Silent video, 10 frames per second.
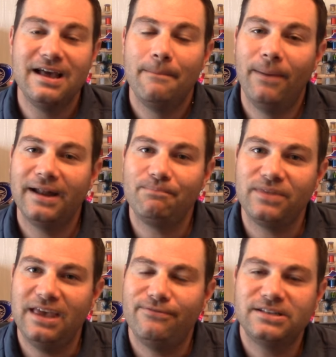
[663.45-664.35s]
But
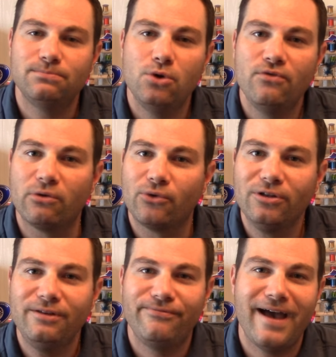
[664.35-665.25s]
if it's moving
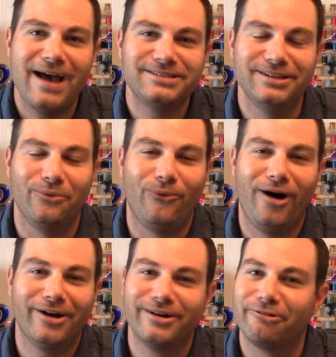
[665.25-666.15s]
really fast in the
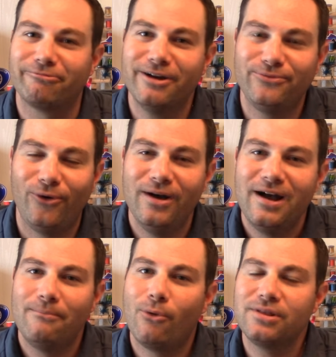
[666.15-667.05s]
water in a riffle,
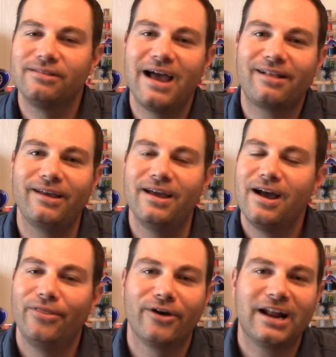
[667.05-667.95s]
more than likely
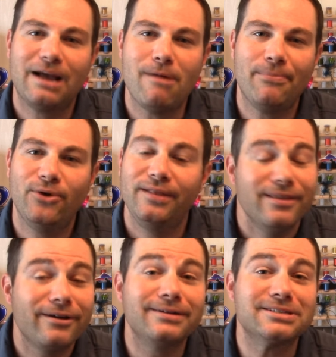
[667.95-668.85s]
they're going to come up to it and
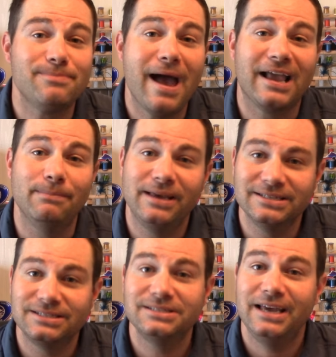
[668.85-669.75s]
they're going to smack it,
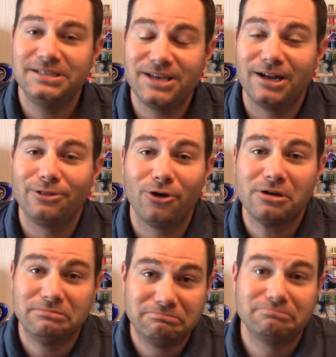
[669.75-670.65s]
because it's going to
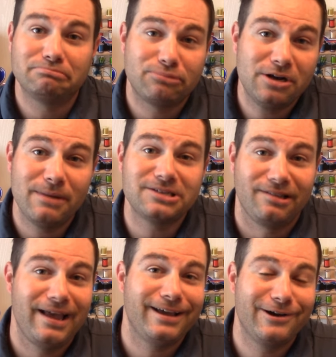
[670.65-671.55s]
look pretty much
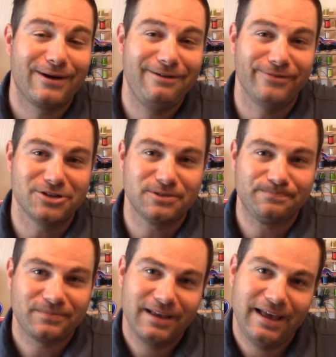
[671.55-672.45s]
like a crayfish,
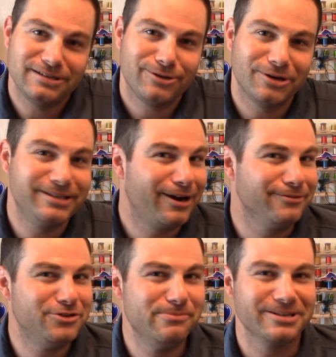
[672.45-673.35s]
as long as they don't have
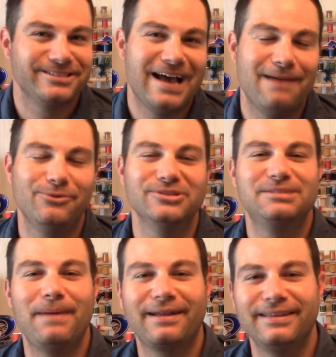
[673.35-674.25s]
too much time to
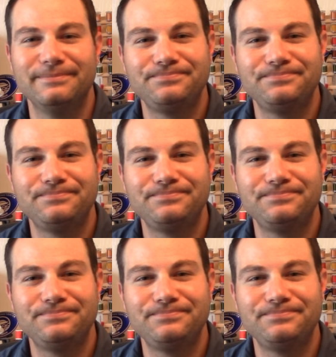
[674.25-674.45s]
inspect it.